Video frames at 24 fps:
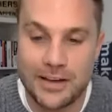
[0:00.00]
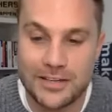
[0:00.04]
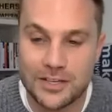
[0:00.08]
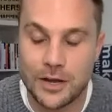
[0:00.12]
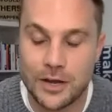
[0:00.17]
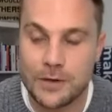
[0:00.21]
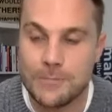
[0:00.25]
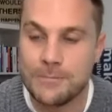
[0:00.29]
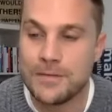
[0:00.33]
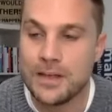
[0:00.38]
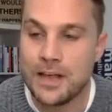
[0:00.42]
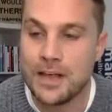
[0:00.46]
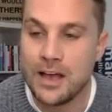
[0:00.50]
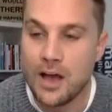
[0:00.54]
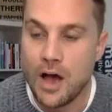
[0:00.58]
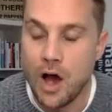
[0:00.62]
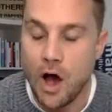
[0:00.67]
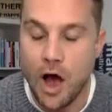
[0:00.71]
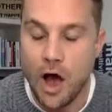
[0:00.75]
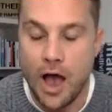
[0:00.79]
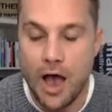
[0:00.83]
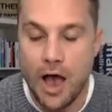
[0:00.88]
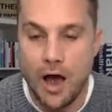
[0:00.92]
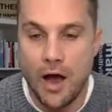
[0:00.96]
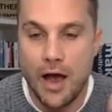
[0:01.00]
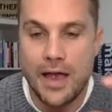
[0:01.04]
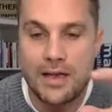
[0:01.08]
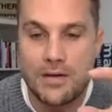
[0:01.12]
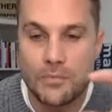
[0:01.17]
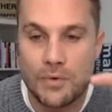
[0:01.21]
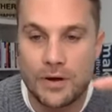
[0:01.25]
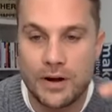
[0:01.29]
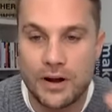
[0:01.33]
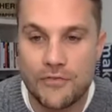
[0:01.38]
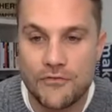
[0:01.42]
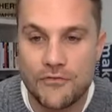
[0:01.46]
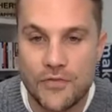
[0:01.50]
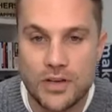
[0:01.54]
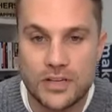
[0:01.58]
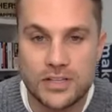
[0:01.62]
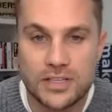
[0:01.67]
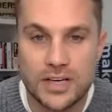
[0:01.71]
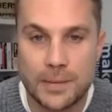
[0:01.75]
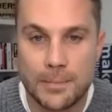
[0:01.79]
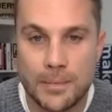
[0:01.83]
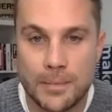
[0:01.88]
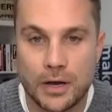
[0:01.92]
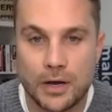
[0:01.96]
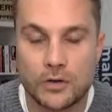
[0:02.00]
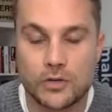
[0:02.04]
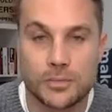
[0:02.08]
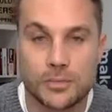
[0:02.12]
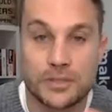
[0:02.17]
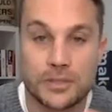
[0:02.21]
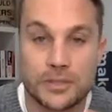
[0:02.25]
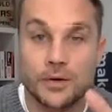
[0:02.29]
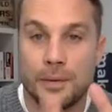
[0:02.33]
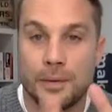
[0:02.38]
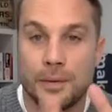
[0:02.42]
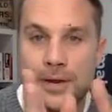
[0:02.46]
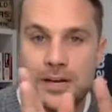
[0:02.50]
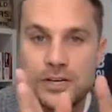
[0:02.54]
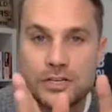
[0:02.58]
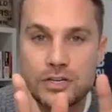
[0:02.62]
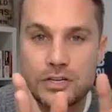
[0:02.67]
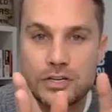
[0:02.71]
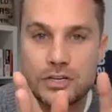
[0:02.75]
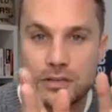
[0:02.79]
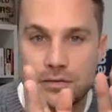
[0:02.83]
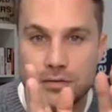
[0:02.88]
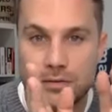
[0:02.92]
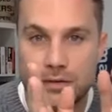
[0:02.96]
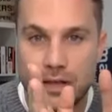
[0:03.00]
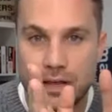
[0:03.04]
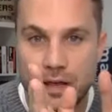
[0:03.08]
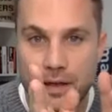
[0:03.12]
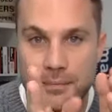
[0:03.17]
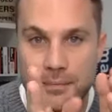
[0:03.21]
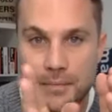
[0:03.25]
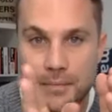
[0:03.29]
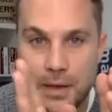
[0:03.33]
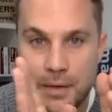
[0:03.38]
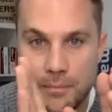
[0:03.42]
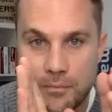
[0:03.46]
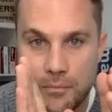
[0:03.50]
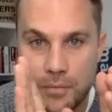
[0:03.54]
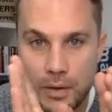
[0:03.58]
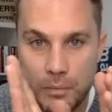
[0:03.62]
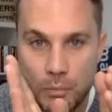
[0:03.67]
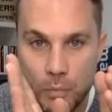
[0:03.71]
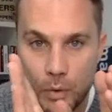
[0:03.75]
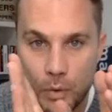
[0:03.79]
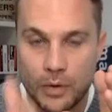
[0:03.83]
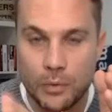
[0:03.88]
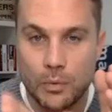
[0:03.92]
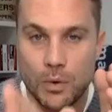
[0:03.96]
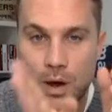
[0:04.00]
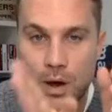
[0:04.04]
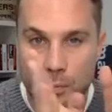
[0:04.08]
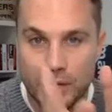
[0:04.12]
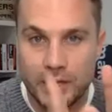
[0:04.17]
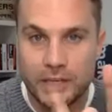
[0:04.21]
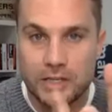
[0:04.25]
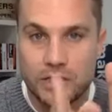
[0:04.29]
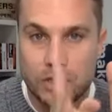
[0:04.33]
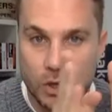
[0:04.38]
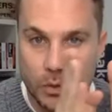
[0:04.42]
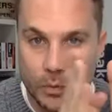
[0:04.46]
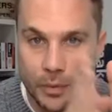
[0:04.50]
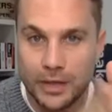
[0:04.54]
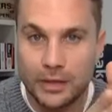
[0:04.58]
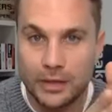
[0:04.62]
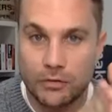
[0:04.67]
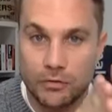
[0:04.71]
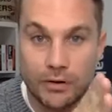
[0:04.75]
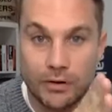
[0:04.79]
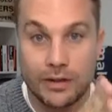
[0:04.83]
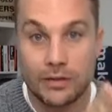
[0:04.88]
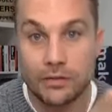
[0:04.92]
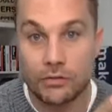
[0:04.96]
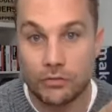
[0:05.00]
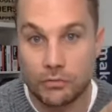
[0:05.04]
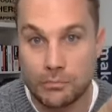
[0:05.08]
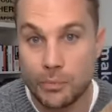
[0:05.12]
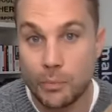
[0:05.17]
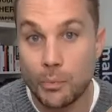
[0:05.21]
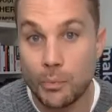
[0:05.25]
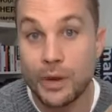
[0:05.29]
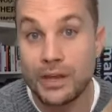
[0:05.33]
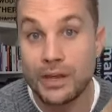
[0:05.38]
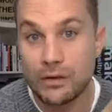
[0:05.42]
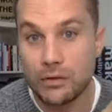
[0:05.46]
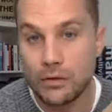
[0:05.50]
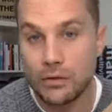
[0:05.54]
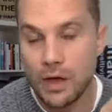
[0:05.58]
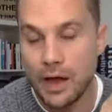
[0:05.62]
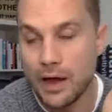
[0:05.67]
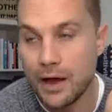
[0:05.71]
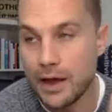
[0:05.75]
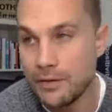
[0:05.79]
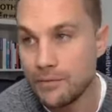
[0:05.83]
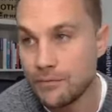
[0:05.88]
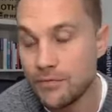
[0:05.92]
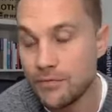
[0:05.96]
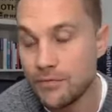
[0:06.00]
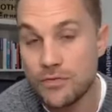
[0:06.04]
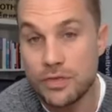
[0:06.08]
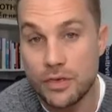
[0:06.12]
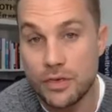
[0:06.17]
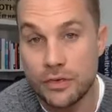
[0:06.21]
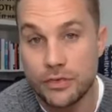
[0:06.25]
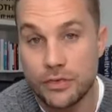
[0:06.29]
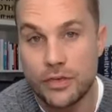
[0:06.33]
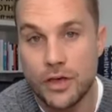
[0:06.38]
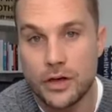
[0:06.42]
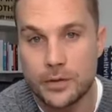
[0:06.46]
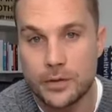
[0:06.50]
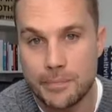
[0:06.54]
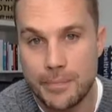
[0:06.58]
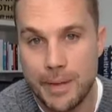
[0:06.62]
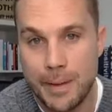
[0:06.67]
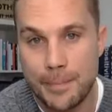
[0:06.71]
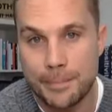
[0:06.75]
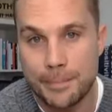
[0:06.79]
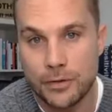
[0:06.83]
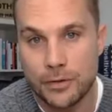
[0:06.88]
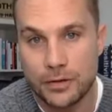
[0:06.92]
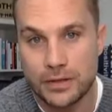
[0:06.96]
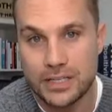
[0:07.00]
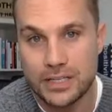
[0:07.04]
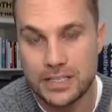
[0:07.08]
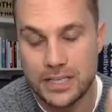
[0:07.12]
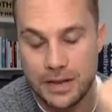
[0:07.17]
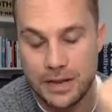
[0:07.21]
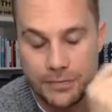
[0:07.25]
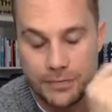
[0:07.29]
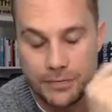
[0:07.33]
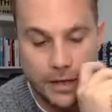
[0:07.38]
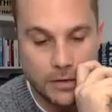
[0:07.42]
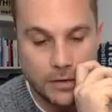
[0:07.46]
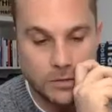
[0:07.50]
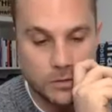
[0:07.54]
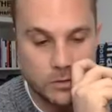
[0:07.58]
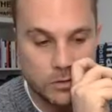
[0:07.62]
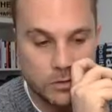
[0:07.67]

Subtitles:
So I when I first set up my coaching business, so I mentioned in week 1, week 2, week 3, week in the third month I did 10,000